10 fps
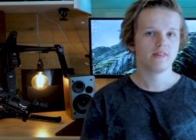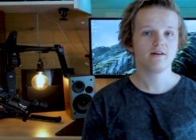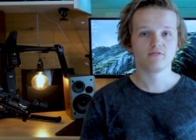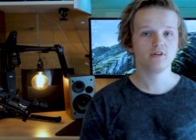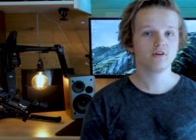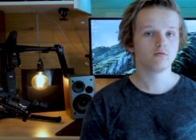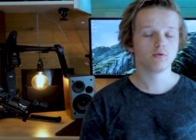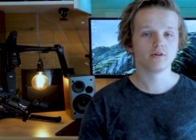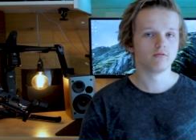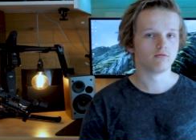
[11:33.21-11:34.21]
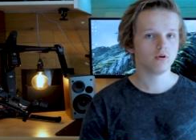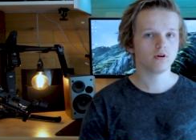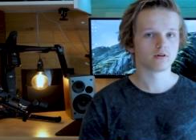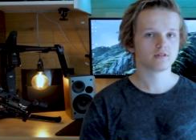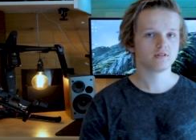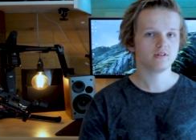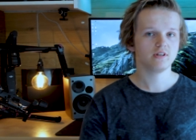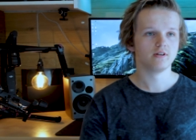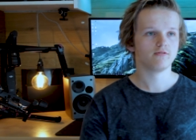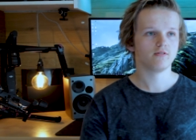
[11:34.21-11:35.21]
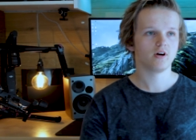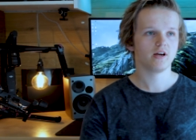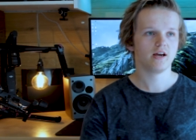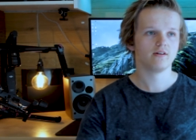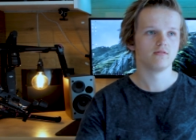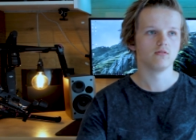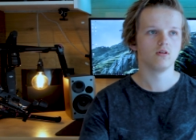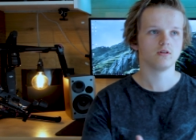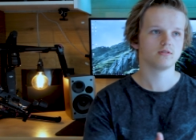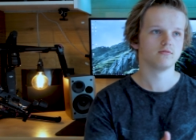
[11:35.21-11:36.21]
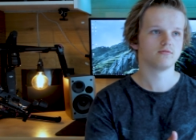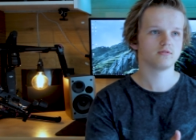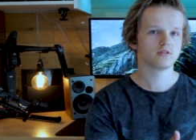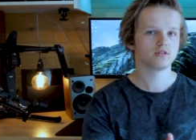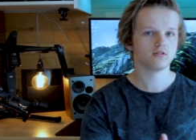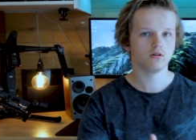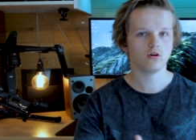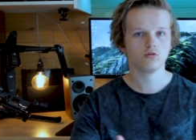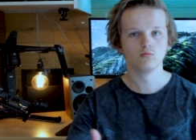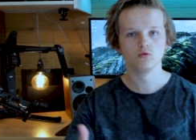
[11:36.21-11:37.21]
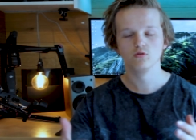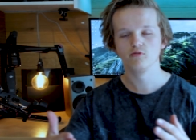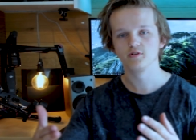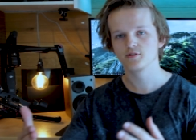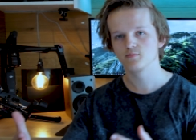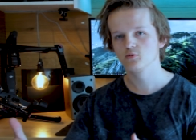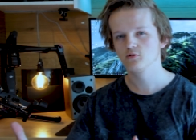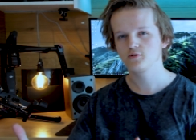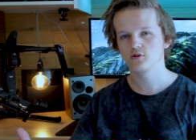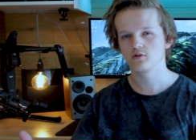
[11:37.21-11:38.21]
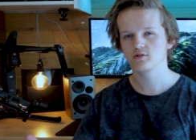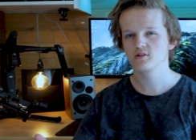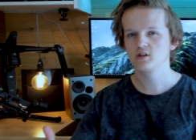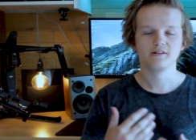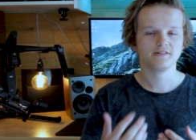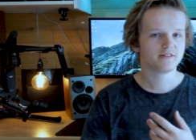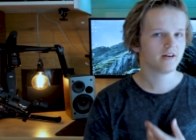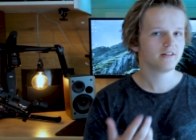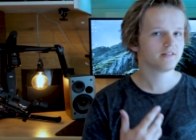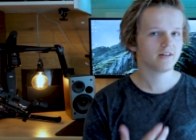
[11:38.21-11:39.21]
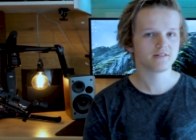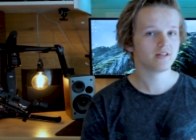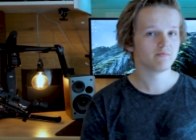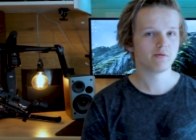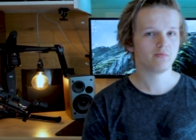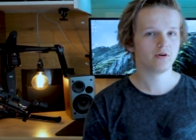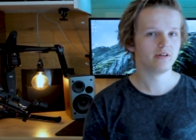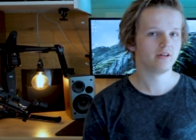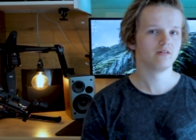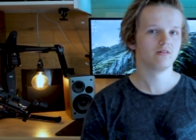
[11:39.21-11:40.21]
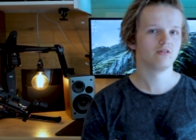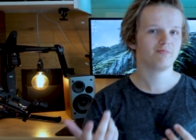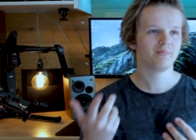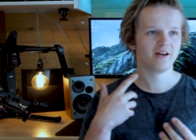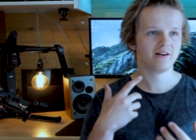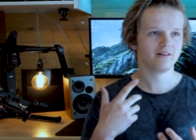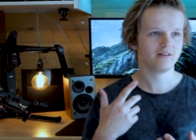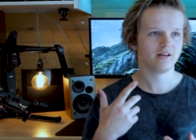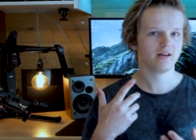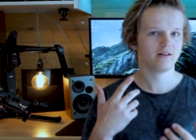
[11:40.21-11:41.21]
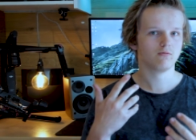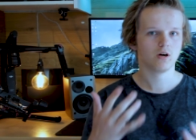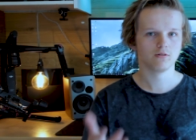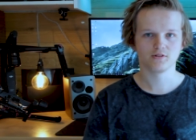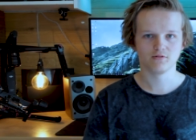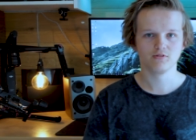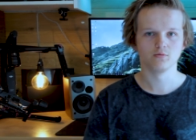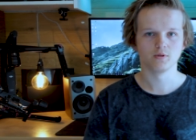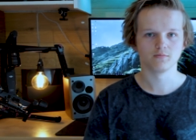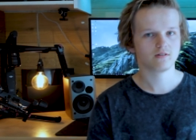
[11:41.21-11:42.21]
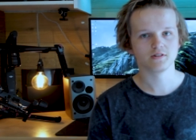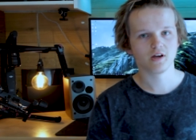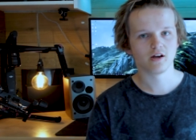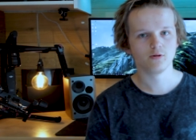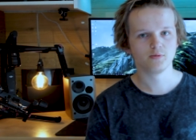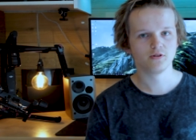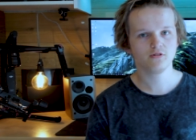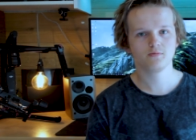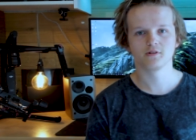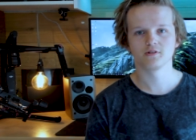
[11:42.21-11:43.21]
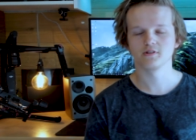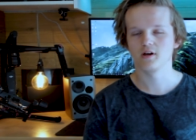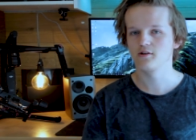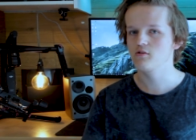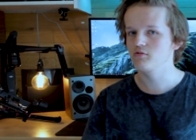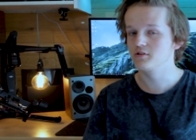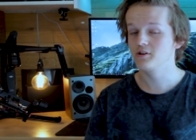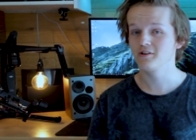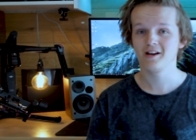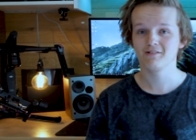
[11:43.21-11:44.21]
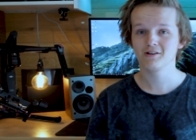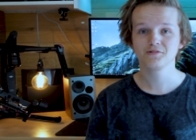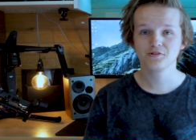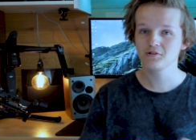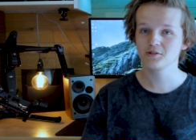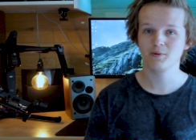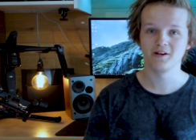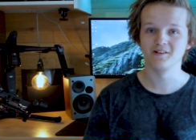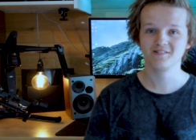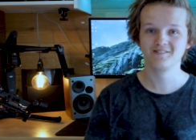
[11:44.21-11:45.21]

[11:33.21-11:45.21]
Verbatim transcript: That video wouldn't have worked if I had lots of slow moving smooth shots. Are you starting to understand my point here of planning in your head whilst you're filming? Because I hope you do because I don't really know how else to explain it.